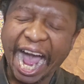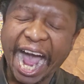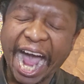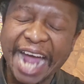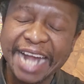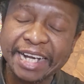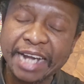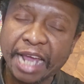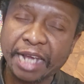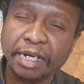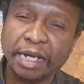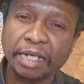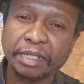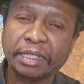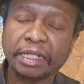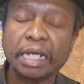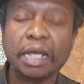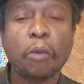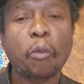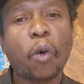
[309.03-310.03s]

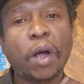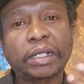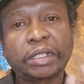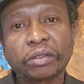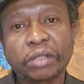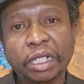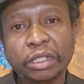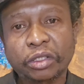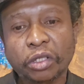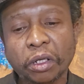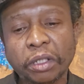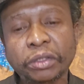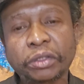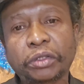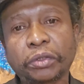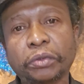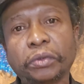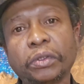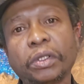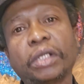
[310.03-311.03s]
annihilate. What do they turn
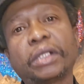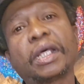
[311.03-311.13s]
to?